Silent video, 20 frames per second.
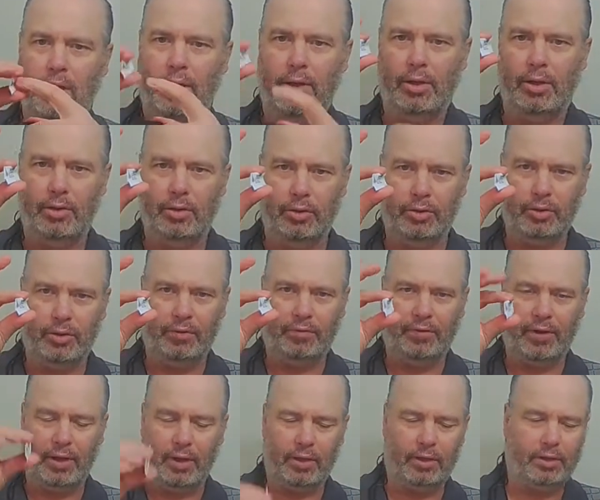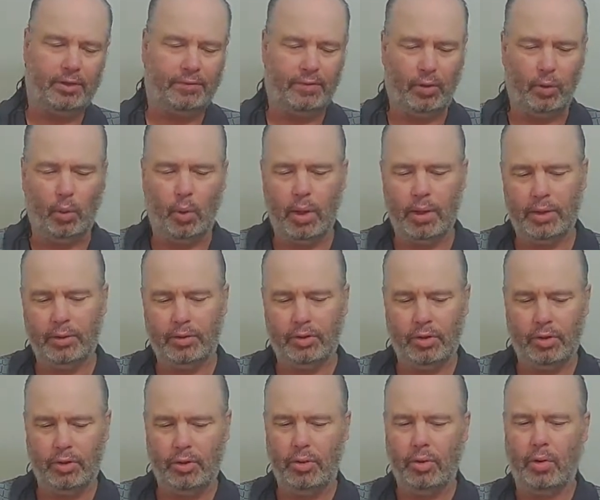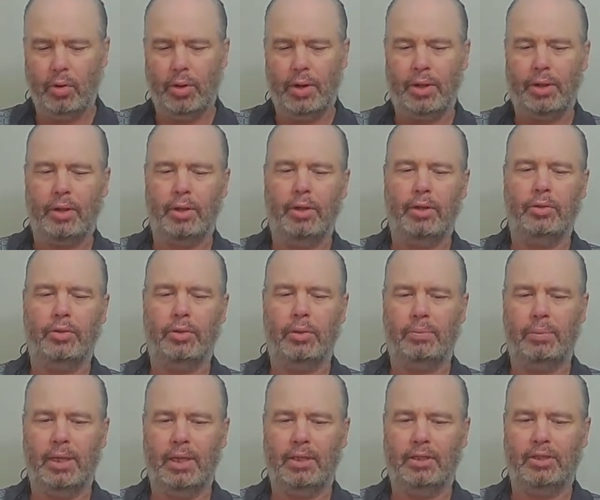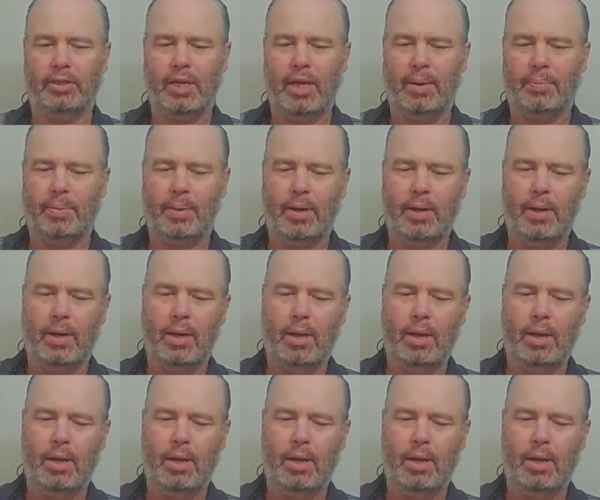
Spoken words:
use your fingers if you wanted to, or you can use the blade snapper.